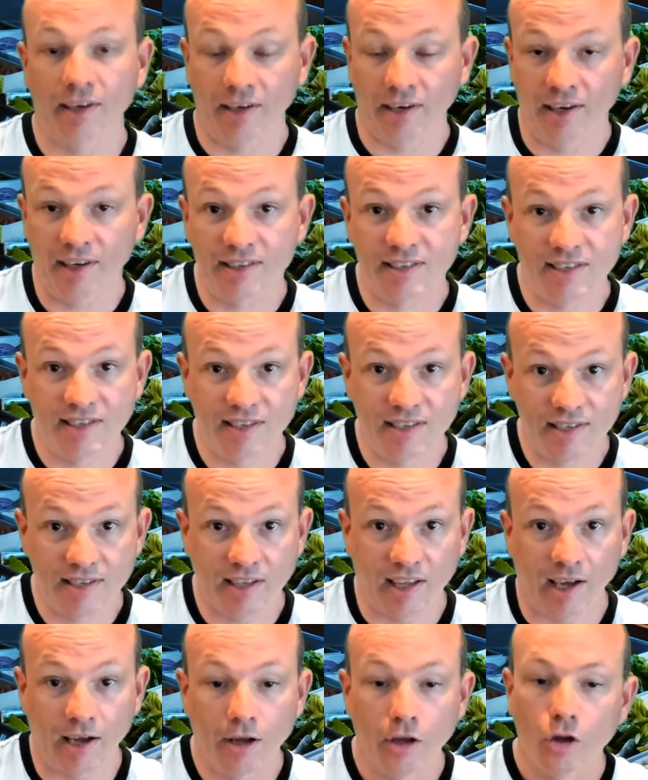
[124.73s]

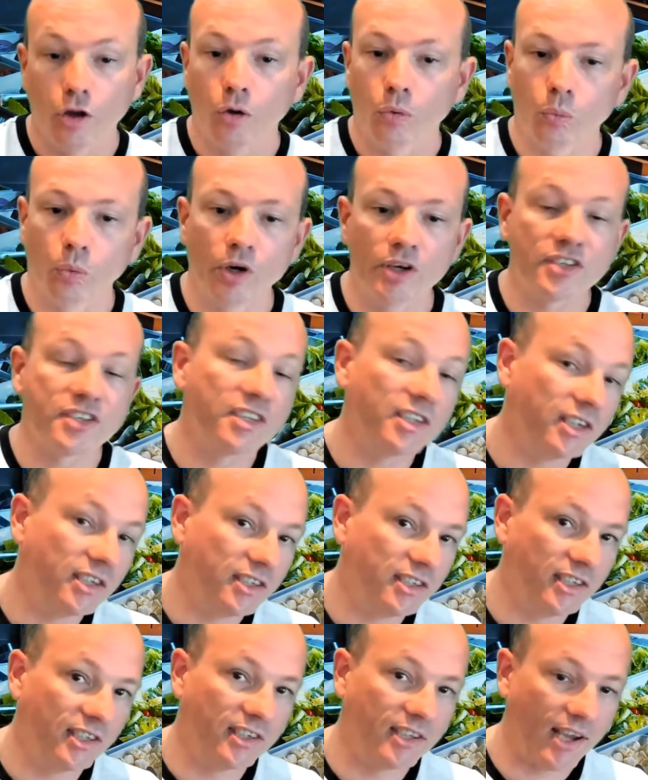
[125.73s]
Sizzler worse than
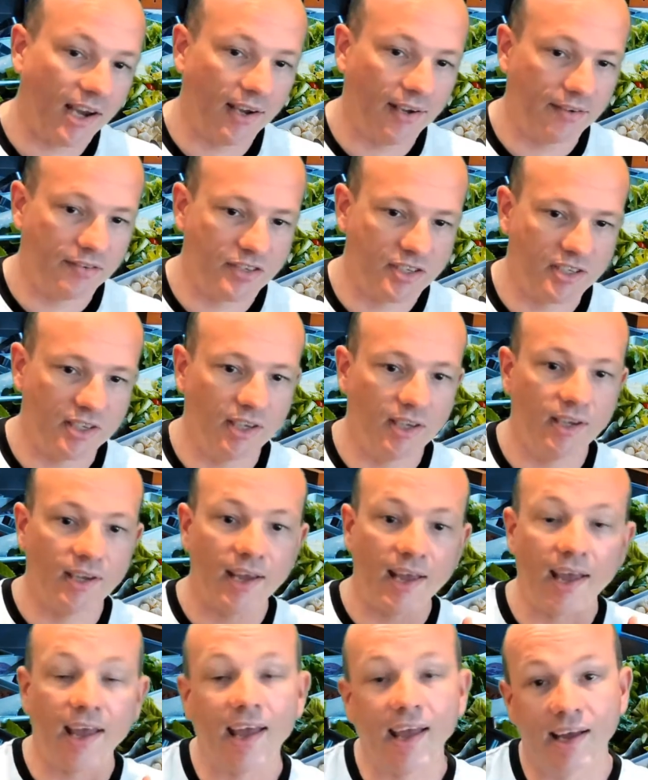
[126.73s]
it did KFC
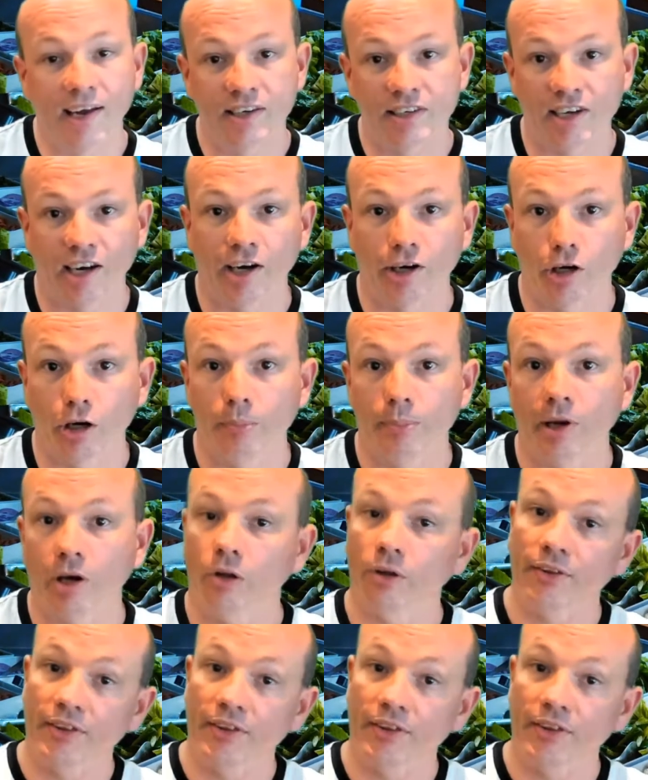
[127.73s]
and Taco Bell.